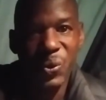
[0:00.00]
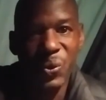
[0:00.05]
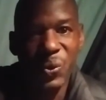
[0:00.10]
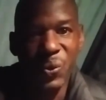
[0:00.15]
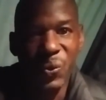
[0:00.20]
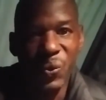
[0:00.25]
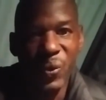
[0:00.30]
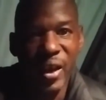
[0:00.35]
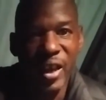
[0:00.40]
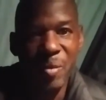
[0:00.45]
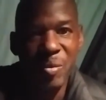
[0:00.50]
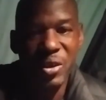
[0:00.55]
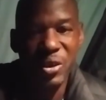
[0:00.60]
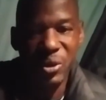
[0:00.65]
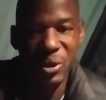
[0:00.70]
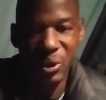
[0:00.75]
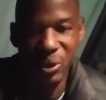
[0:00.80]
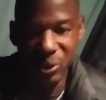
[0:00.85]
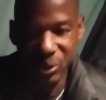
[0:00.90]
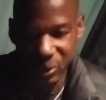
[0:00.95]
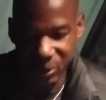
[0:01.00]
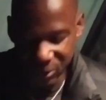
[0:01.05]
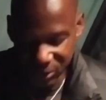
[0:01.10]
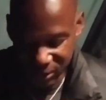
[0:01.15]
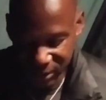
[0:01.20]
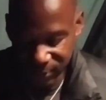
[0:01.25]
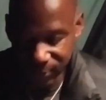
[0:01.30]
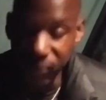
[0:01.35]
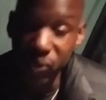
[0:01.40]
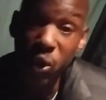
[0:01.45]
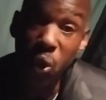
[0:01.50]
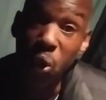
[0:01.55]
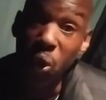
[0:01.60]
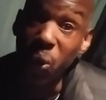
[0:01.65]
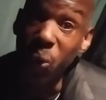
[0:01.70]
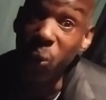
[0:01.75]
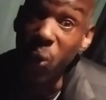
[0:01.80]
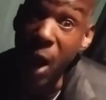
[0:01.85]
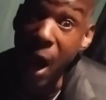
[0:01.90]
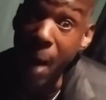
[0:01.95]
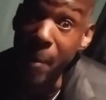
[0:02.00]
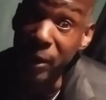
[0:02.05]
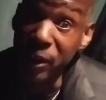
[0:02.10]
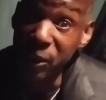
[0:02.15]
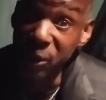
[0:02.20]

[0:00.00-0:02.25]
ramen noodles, or ramen